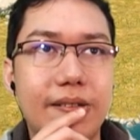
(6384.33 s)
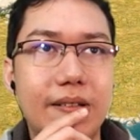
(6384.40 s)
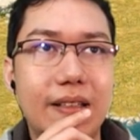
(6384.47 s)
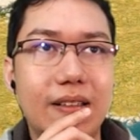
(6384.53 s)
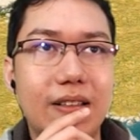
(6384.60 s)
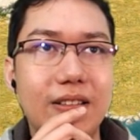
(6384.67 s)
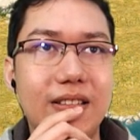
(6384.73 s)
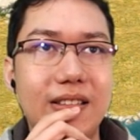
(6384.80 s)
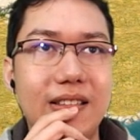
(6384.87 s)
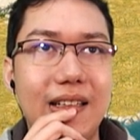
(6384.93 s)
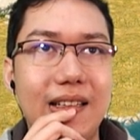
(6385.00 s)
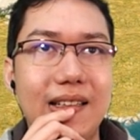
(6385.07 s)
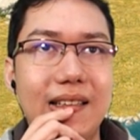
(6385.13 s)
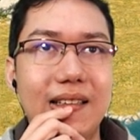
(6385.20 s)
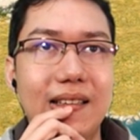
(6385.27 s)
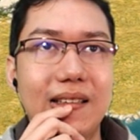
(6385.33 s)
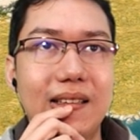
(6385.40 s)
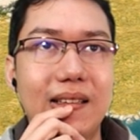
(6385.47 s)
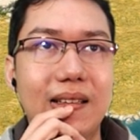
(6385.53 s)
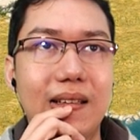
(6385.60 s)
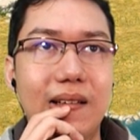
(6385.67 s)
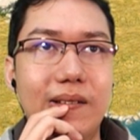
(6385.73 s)
We're not
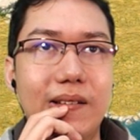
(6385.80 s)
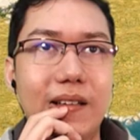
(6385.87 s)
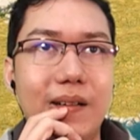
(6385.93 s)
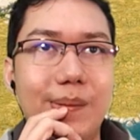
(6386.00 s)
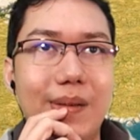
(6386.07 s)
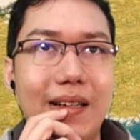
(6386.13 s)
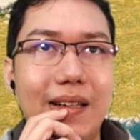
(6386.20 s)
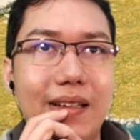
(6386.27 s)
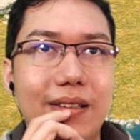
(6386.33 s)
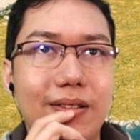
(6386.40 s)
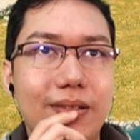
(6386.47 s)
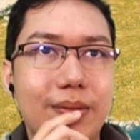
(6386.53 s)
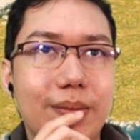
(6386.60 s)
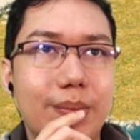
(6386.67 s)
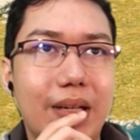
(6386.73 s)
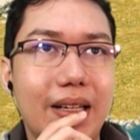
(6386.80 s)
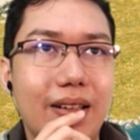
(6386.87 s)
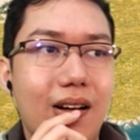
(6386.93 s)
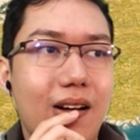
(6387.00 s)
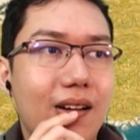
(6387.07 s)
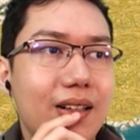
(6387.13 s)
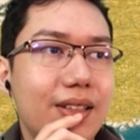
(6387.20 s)
selling, we're not buying
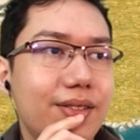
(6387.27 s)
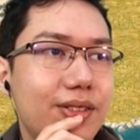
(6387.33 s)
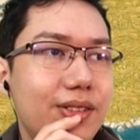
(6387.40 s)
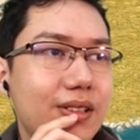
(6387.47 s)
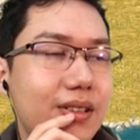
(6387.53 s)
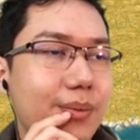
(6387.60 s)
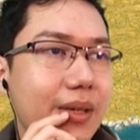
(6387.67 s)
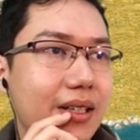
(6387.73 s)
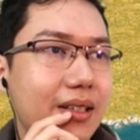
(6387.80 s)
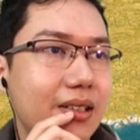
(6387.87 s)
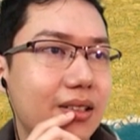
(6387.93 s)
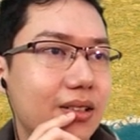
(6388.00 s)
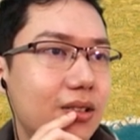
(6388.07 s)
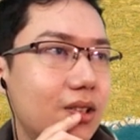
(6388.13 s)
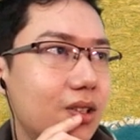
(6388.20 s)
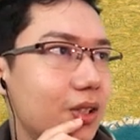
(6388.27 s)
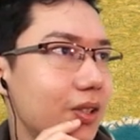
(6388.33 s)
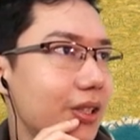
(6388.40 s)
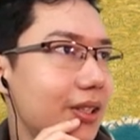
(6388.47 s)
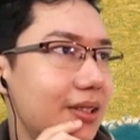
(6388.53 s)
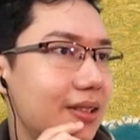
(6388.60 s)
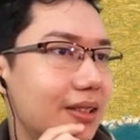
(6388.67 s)
buying olives to make
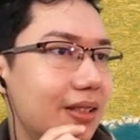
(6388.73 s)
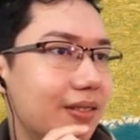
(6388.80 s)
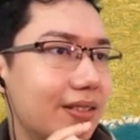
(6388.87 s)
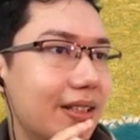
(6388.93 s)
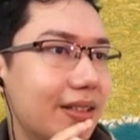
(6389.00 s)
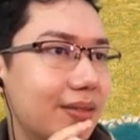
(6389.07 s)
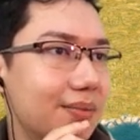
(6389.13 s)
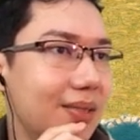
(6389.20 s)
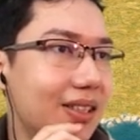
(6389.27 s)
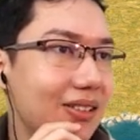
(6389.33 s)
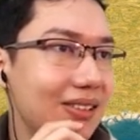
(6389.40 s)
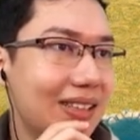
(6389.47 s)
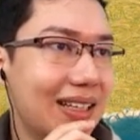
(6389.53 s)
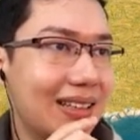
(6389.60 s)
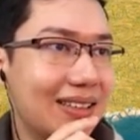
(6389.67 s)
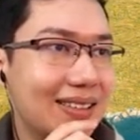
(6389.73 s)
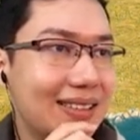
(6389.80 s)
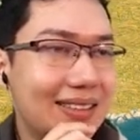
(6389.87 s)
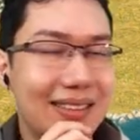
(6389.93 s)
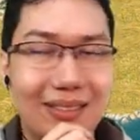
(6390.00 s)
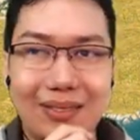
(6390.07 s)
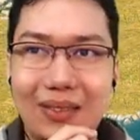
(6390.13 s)
oil? Okay. Oh, look at that. There's
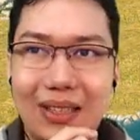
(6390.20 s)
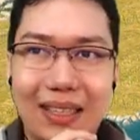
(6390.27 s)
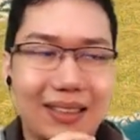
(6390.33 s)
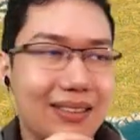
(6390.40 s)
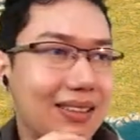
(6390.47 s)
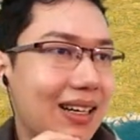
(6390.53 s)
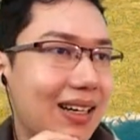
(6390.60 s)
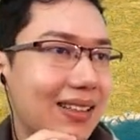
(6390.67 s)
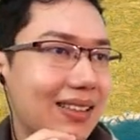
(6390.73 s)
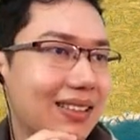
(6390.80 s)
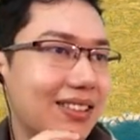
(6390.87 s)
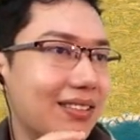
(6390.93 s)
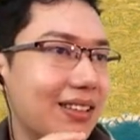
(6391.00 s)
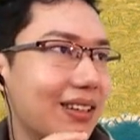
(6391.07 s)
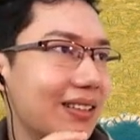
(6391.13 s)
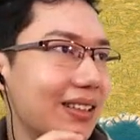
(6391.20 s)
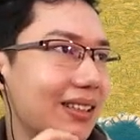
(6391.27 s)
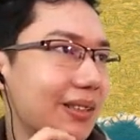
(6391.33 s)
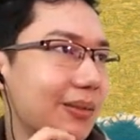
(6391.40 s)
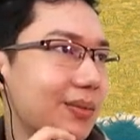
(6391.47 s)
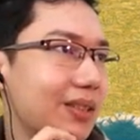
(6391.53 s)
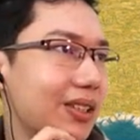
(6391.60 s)
little, like, gardens around
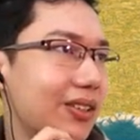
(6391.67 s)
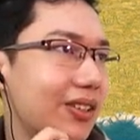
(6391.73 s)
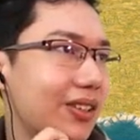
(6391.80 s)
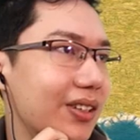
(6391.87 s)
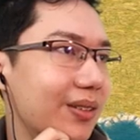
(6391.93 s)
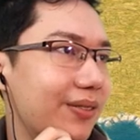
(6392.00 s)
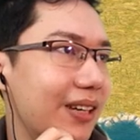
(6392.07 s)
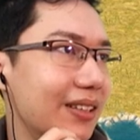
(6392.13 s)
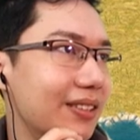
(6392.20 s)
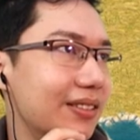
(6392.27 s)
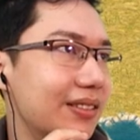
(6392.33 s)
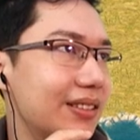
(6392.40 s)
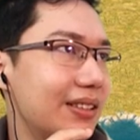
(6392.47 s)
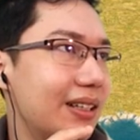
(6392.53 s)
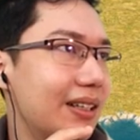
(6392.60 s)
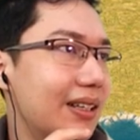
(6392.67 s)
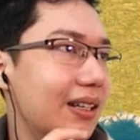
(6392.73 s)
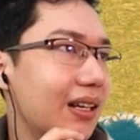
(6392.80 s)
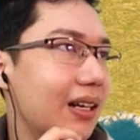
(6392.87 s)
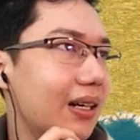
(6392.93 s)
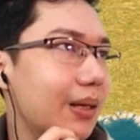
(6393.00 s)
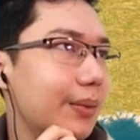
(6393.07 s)
the, the oil factories.
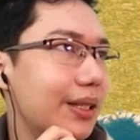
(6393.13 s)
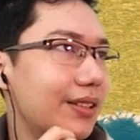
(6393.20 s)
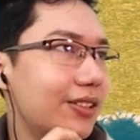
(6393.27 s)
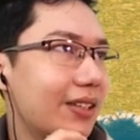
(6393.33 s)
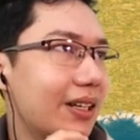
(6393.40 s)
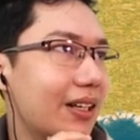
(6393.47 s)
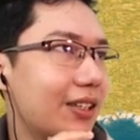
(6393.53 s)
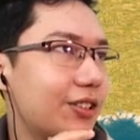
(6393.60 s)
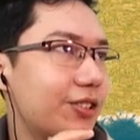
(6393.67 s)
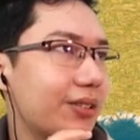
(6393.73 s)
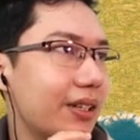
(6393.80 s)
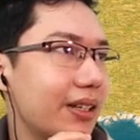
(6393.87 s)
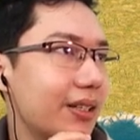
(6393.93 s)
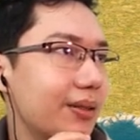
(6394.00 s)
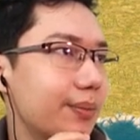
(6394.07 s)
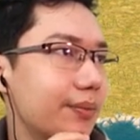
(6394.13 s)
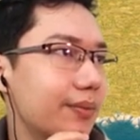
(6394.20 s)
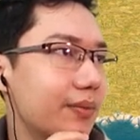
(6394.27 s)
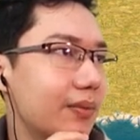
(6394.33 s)
Um, let's look at our trade.